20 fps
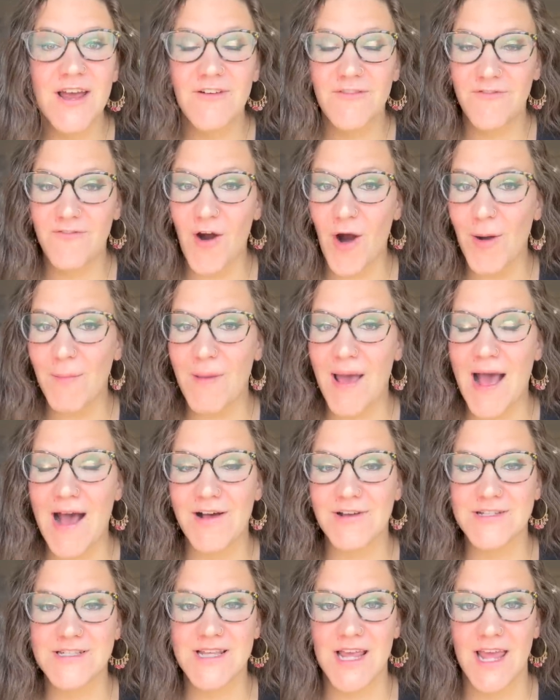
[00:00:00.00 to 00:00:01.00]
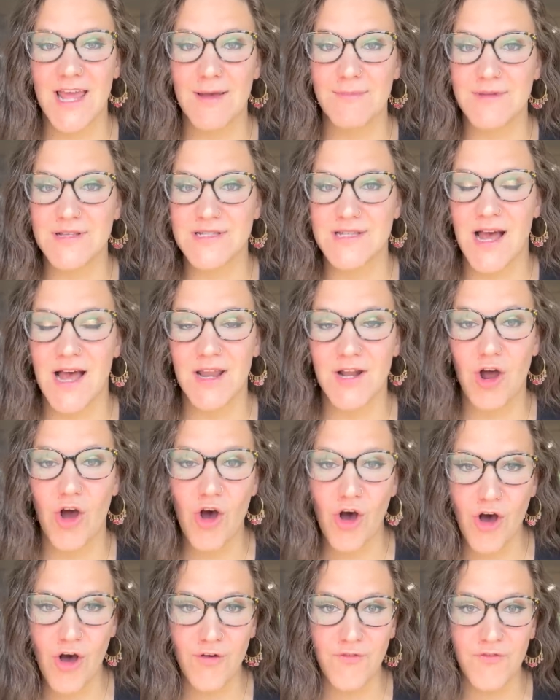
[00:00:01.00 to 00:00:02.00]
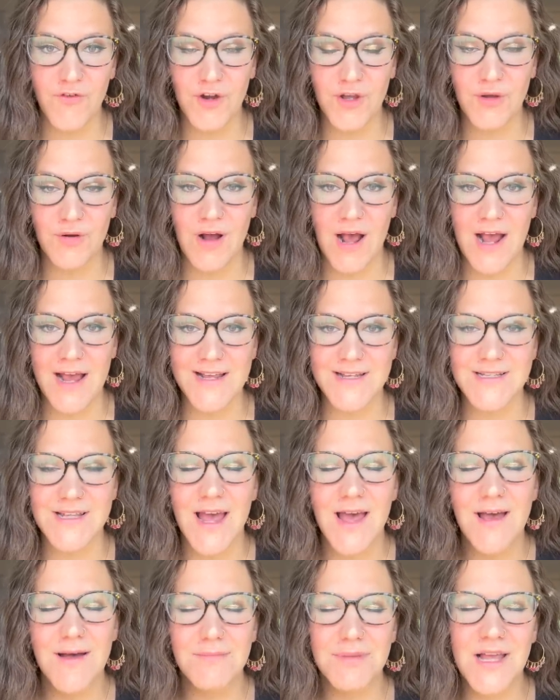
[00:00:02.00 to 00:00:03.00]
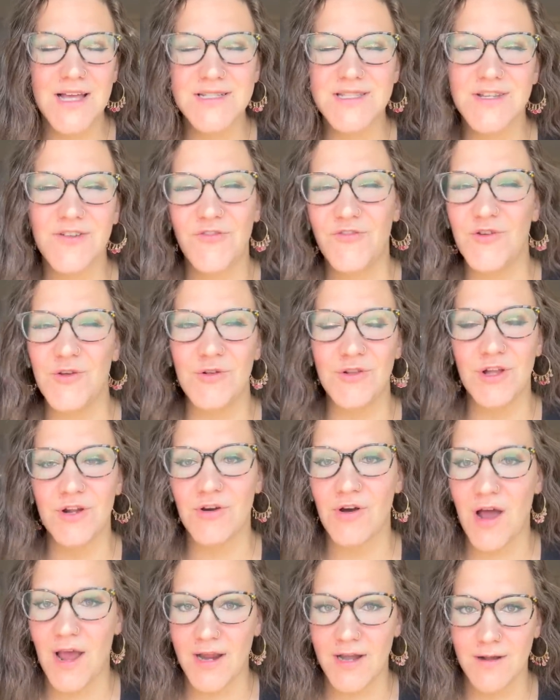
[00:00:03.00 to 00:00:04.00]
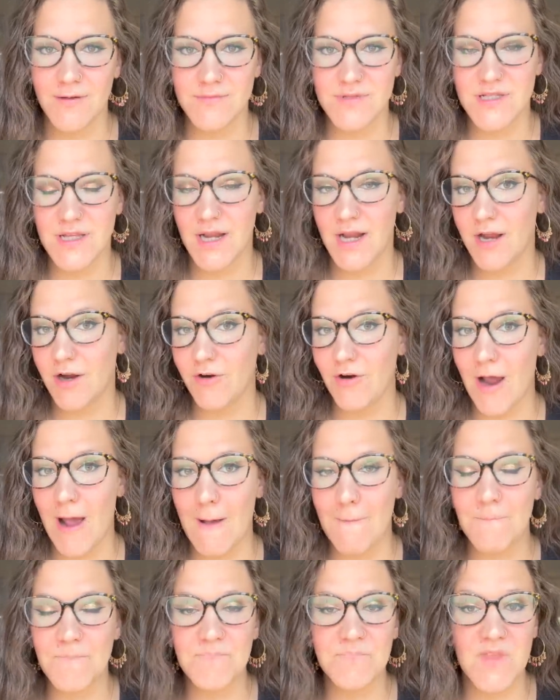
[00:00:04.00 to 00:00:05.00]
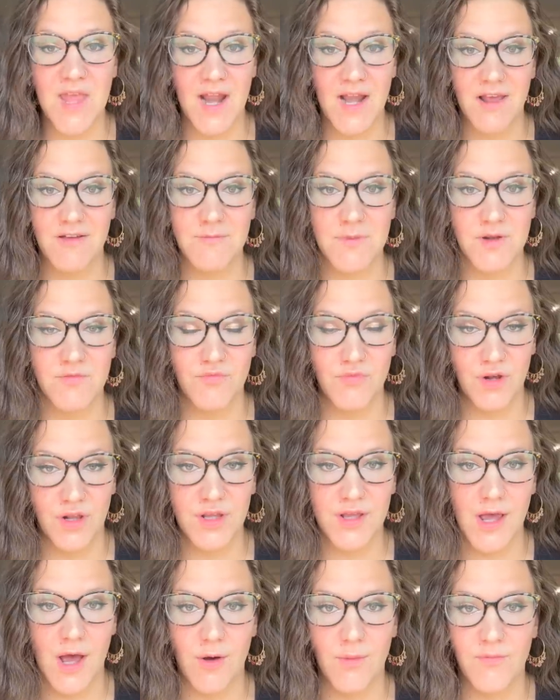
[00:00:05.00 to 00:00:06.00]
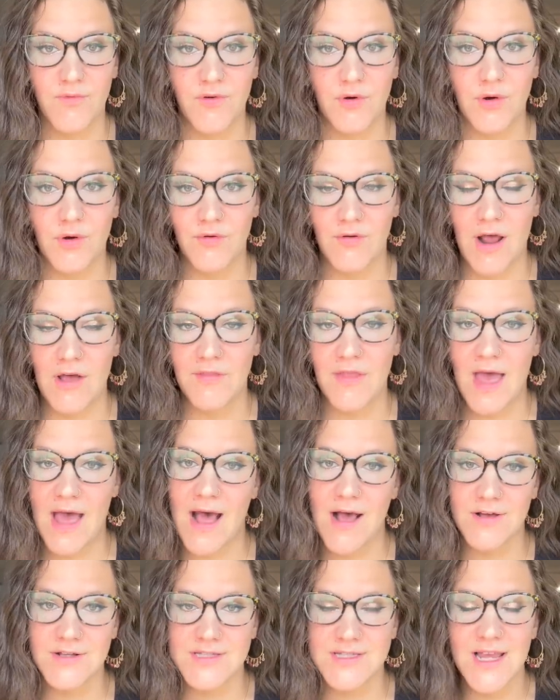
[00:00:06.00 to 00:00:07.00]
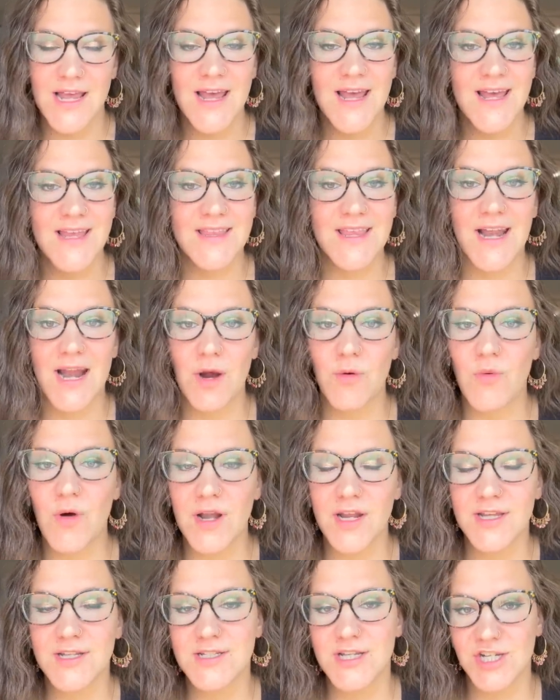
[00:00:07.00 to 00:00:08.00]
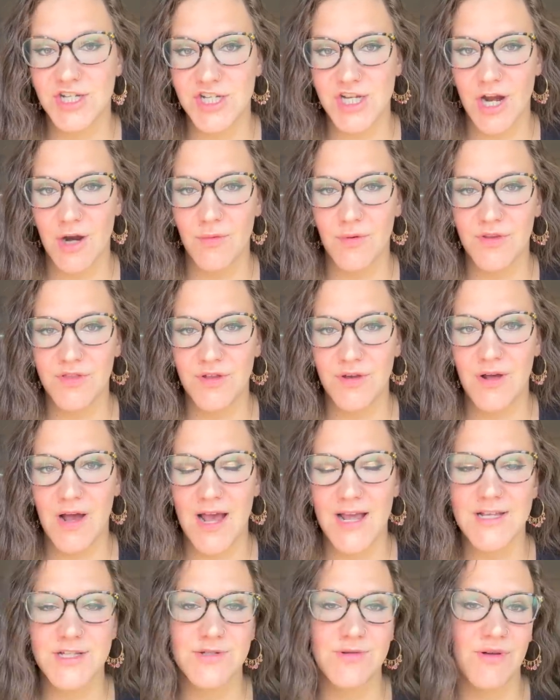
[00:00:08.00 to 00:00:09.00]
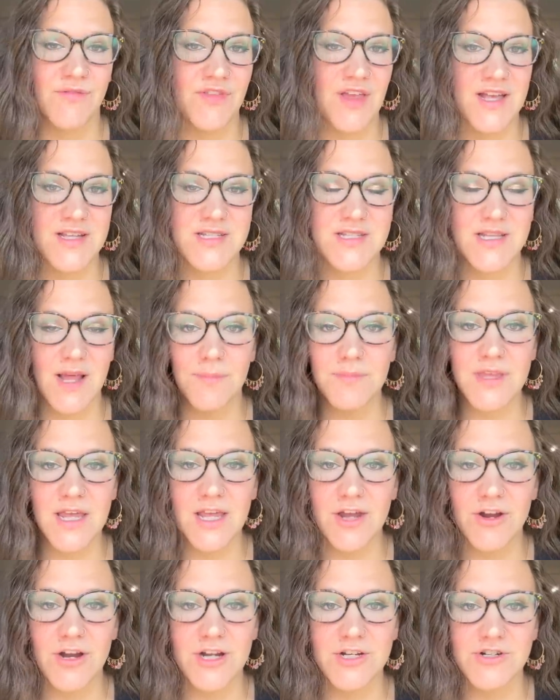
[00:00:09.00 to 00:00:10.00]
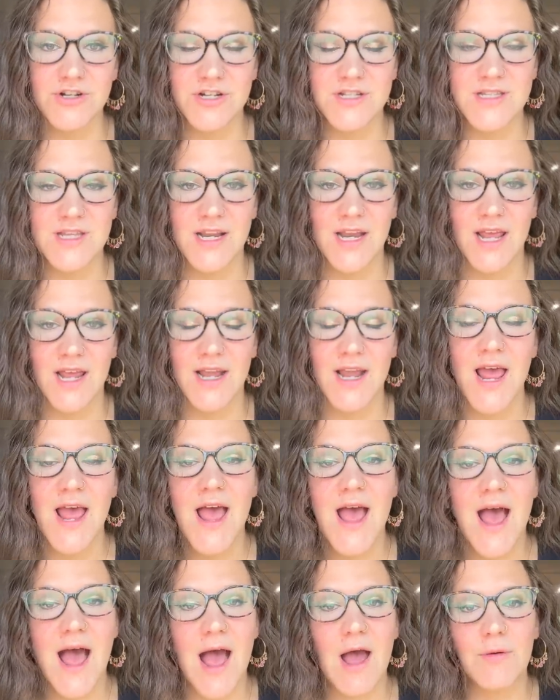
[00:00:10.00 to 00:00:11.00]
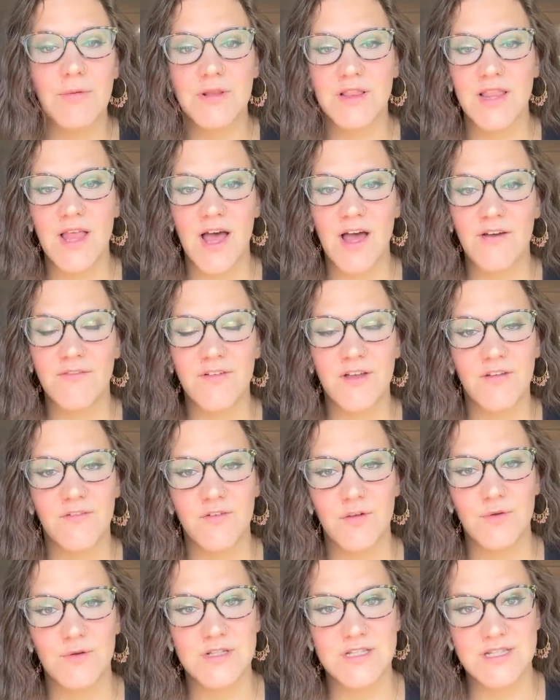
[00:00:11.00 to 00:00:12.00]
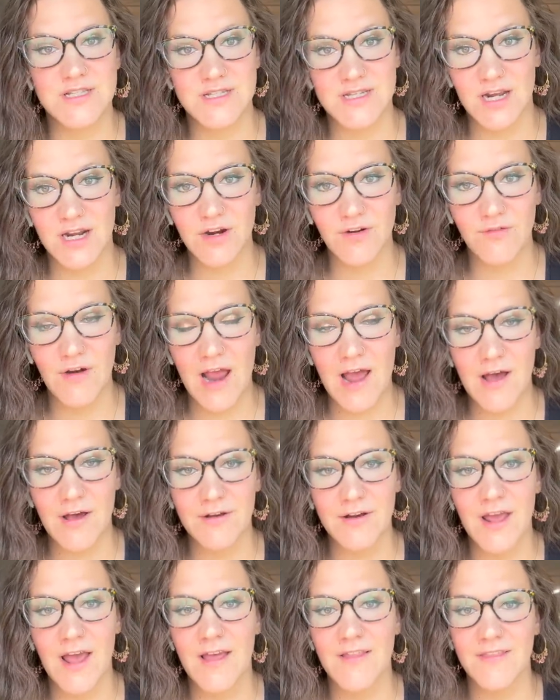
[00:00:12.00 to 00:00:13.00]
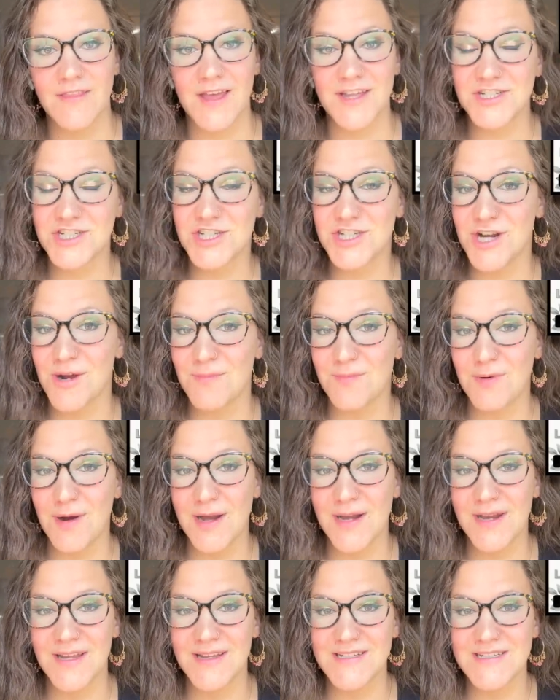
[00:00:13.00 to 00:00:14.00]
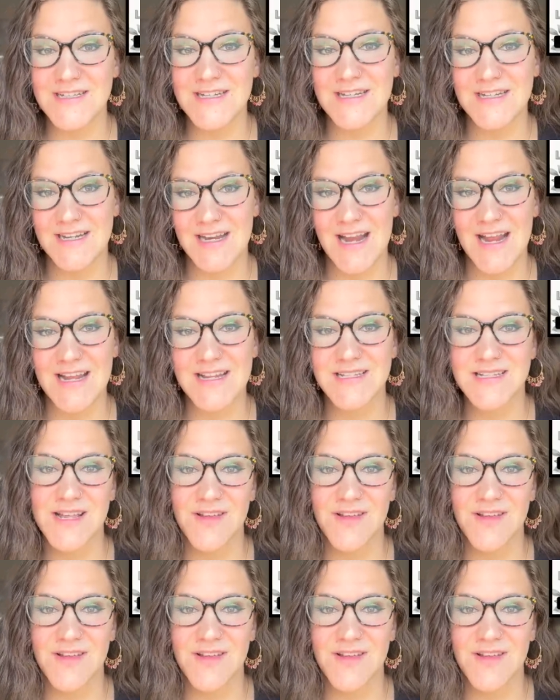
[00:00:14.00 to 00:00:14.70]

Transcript: farmhouse Amazon haul for you guys, plus a few little items that I grabbed that have been really helpful around the house that I wanted to share with you guys. So if that's something you're interested in, I would love if you would stick around and let's jump right into today's